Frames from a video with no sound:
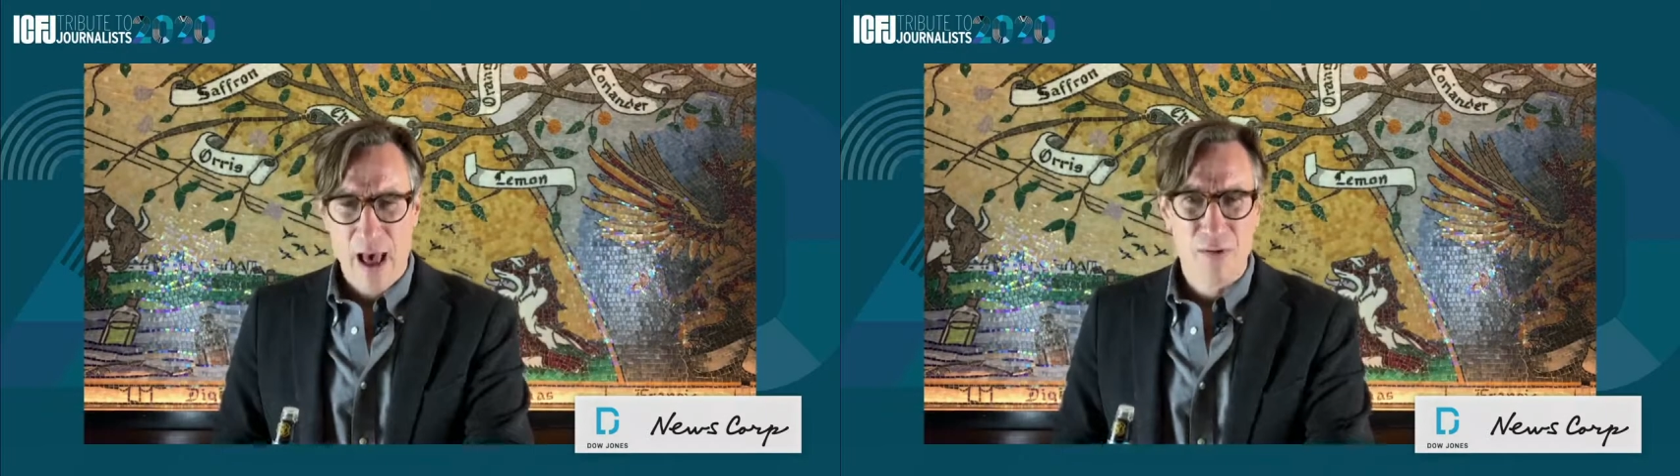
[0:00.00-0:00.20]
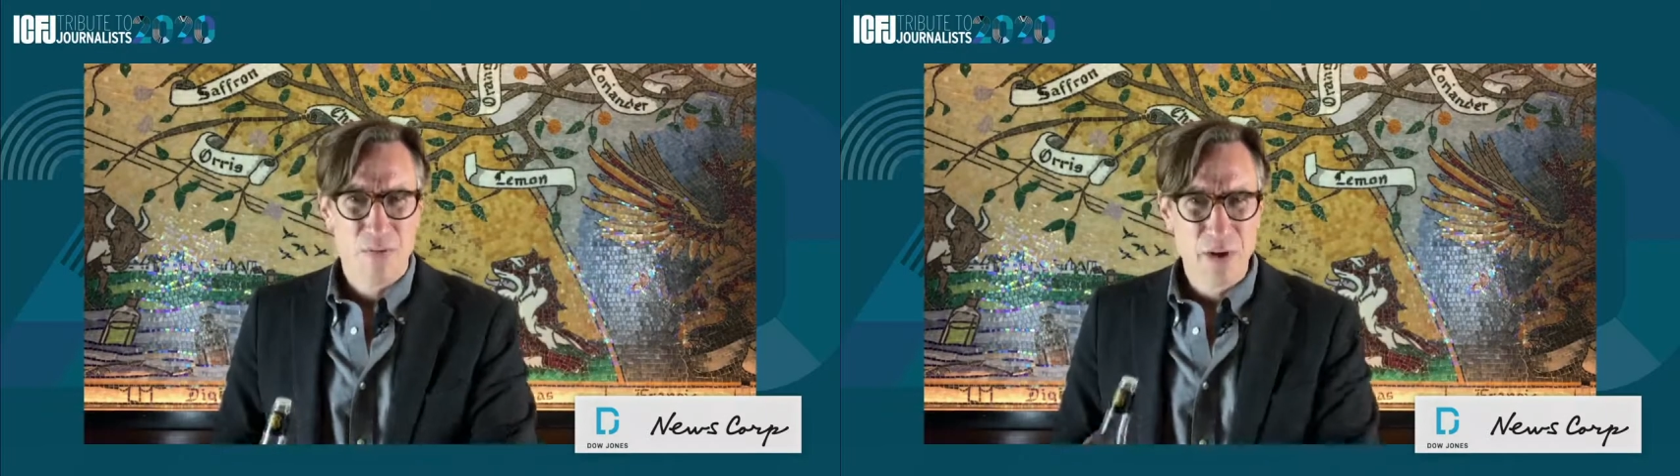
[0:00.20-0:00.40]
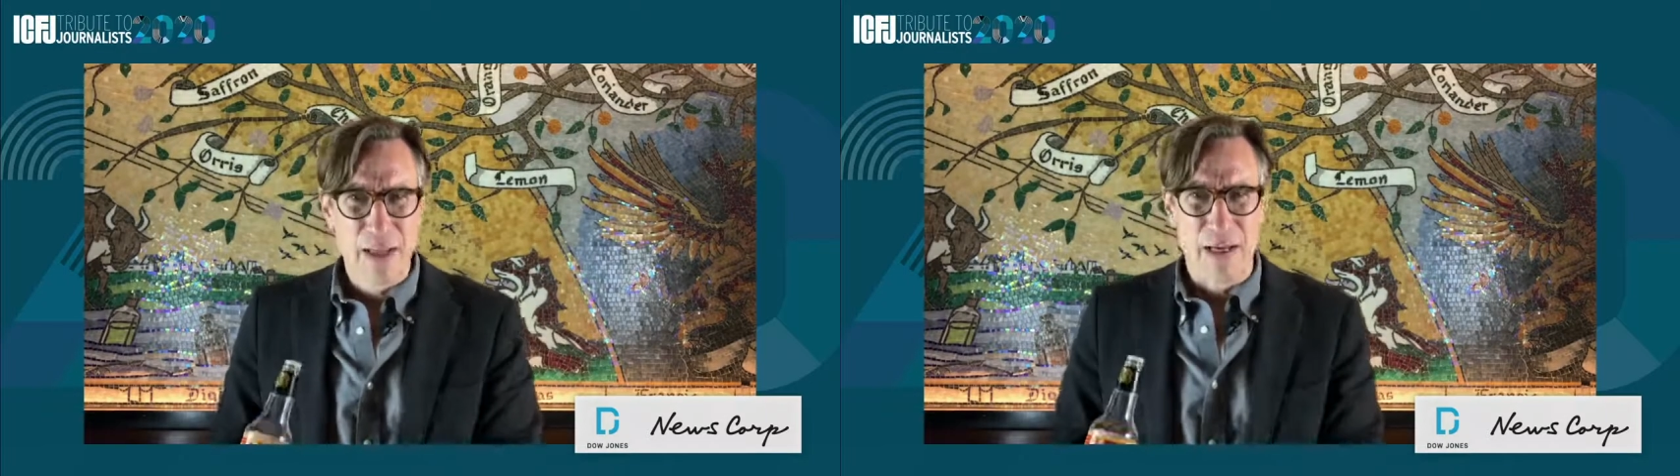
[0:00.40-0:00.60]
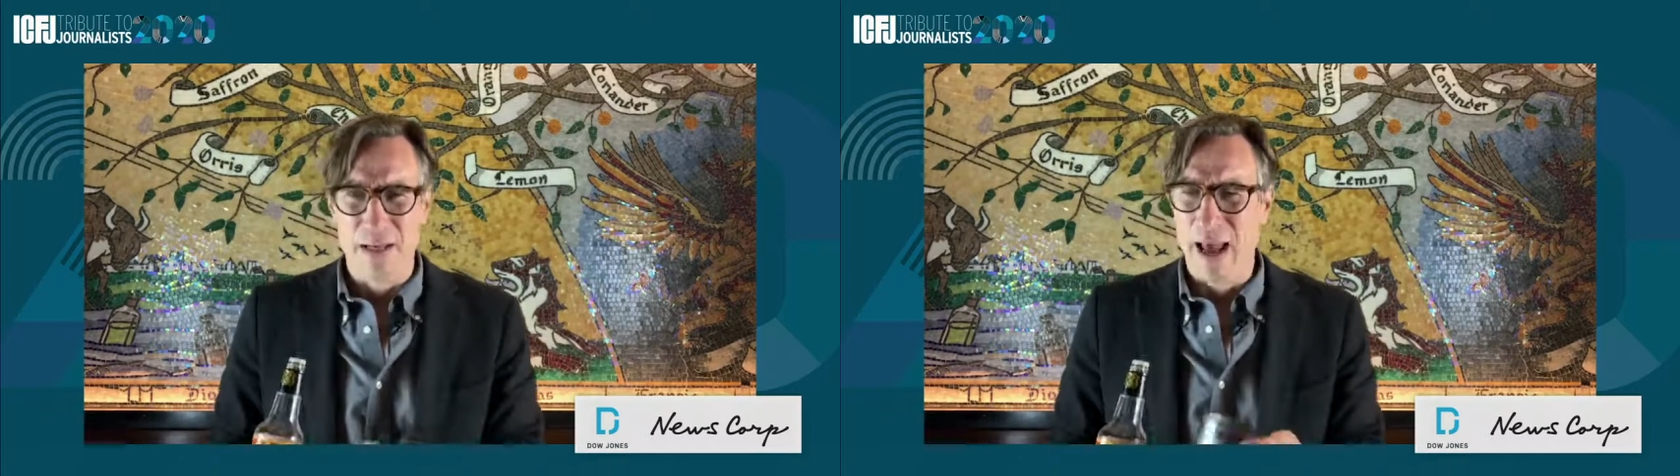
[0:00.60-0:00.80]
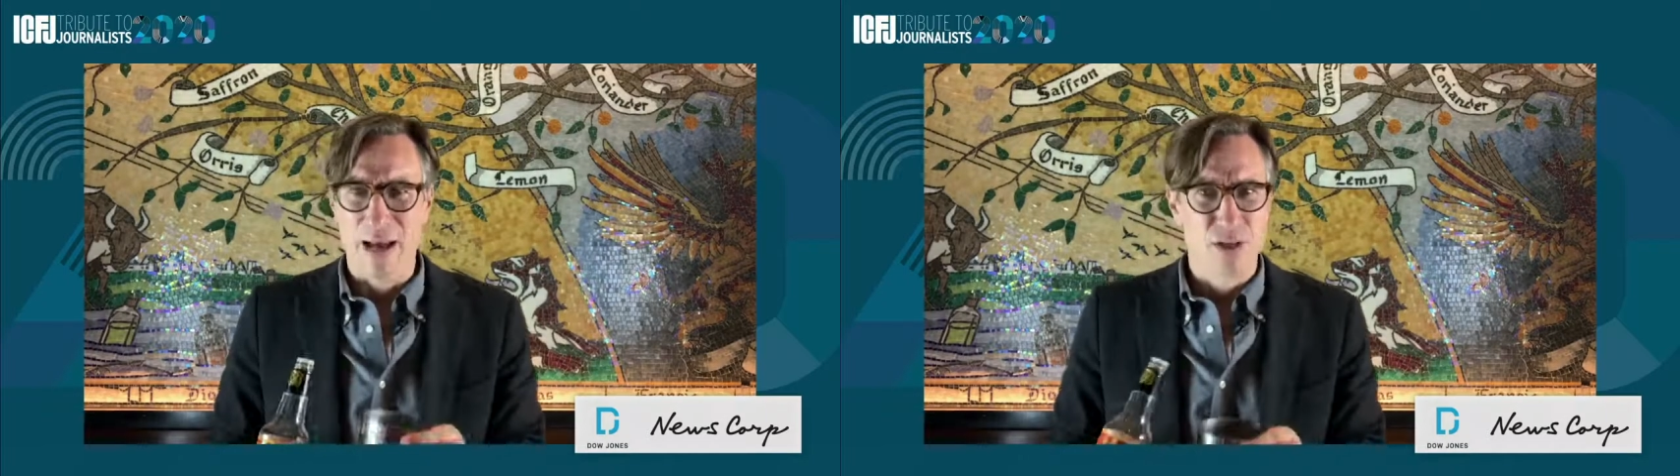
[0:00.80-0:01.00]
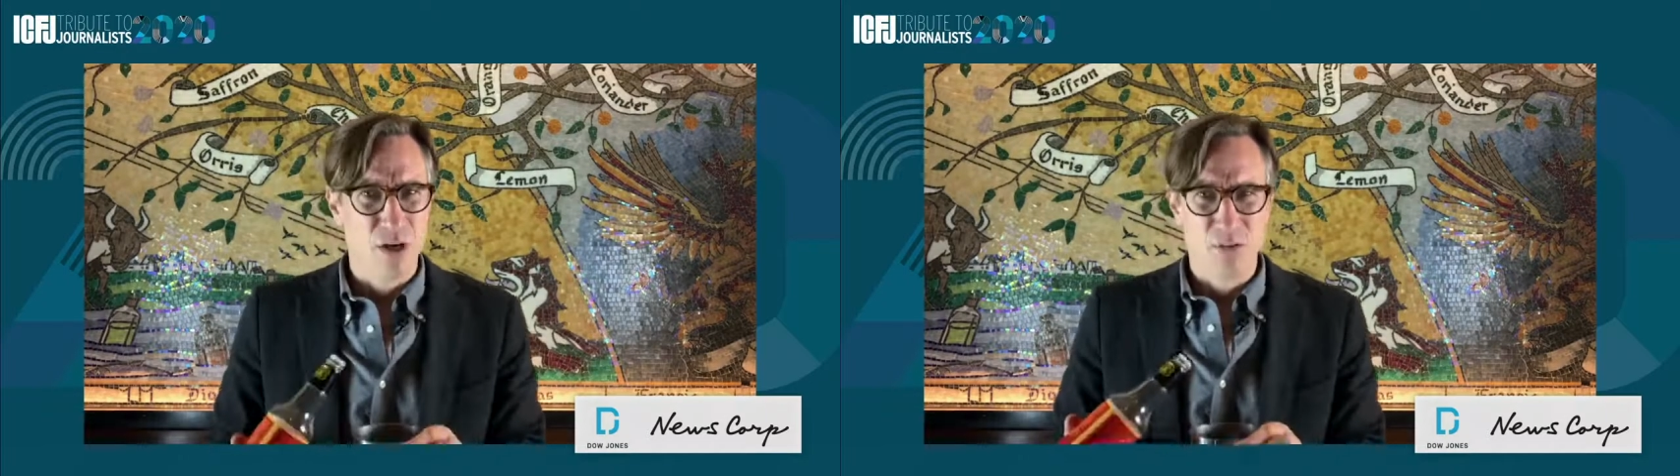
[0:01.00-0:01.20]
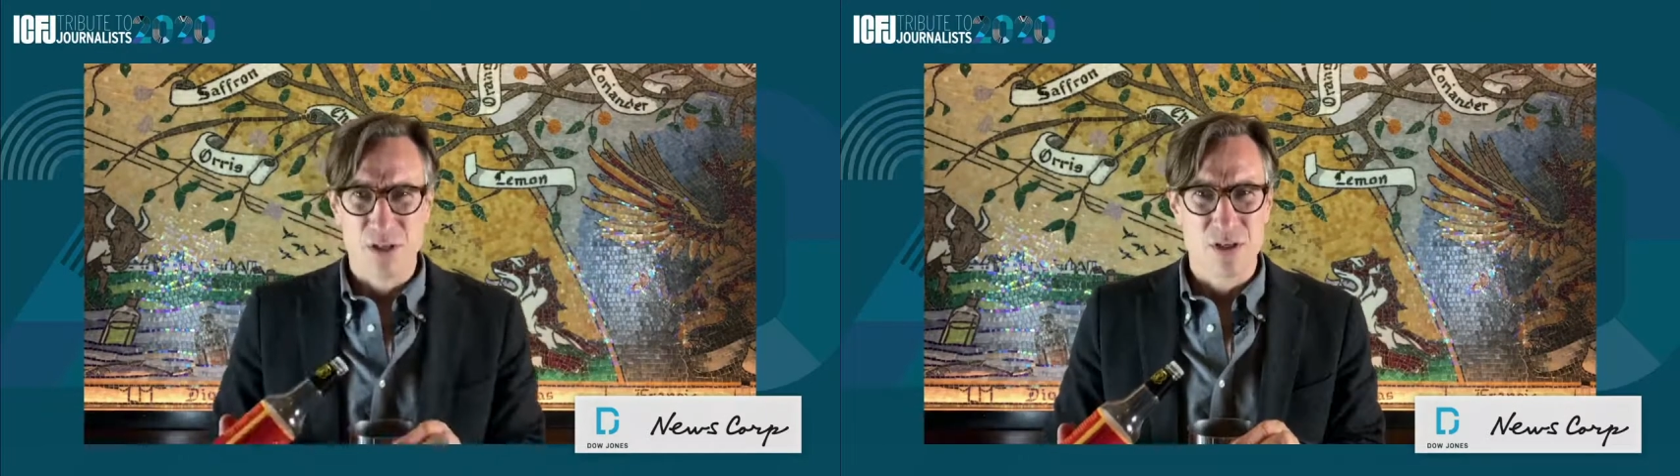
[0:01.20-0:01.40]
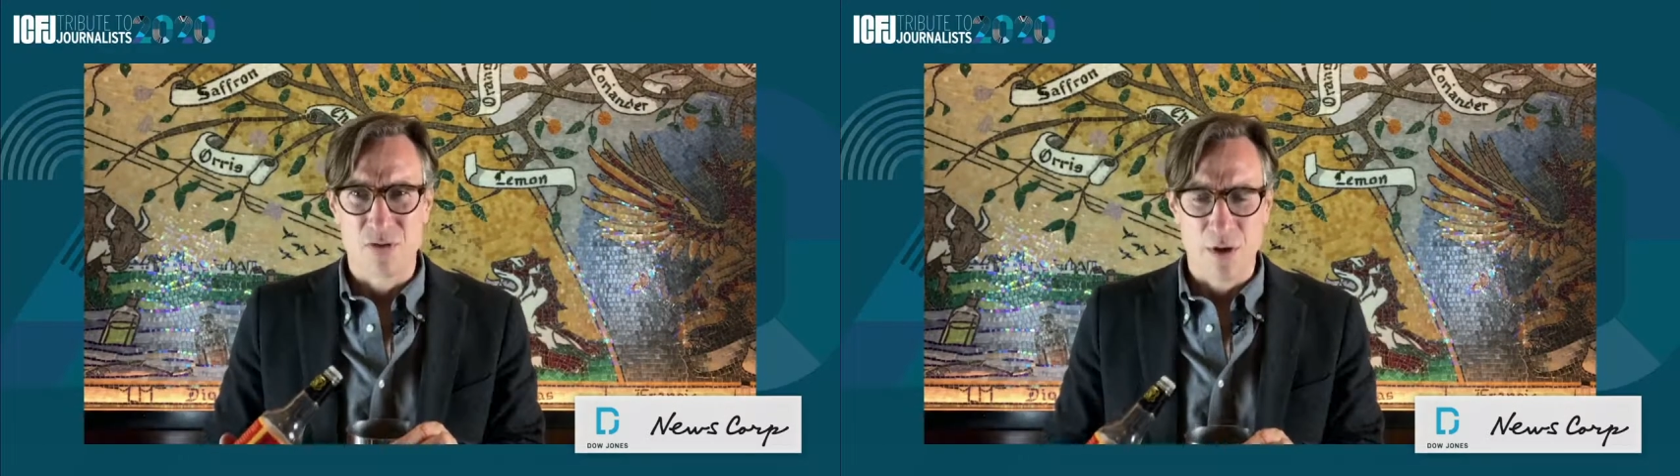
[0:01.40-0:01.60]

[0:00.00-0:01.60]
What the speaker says: and really a dash. Don't just